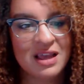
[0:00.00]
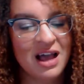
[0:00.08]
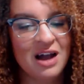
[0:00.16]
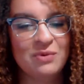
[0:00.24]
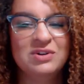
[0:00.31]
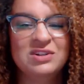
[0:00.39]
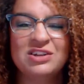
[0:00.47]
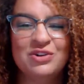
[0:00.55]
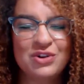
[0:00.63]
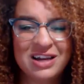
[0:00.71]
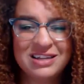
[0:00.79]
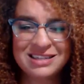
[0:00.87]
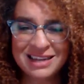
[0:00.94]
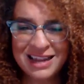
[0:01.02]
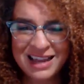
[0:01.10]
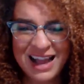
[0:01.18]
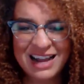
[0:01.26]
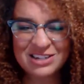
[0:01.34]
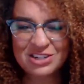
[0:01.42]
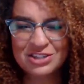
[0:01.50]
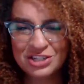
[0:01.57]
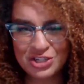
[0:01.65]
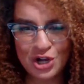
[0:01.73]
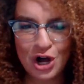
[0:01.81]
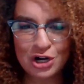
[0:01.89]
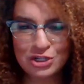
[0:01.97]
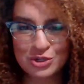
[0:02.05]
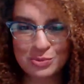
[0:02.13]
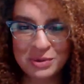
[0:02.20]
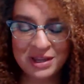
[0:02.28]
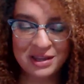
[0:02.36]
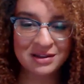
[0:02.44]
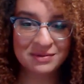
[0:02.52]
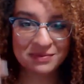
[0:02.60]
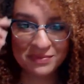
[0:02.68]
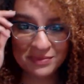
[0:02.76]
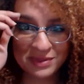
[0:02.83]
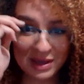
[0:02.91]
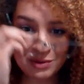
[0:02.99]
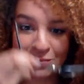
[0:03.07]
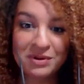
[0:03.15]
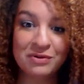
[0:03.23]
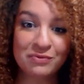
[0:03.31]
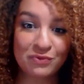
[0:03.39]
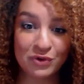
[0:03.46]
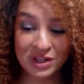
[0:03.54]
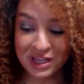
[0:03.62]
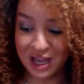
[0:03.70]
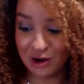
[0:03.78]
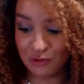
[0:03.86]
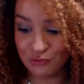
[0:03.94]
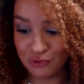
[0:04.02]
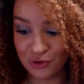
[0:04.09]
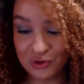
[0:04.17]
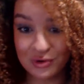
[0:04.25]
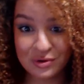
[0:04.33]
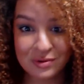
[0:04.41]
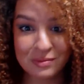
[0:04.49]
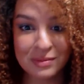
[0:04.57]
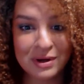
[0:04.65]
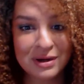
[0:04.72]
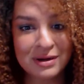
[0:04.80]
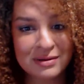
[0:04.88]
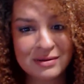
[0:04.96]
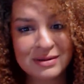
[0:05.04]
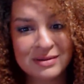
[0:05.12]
I wish that you guys can like actually talk to me. That would be really helpful. But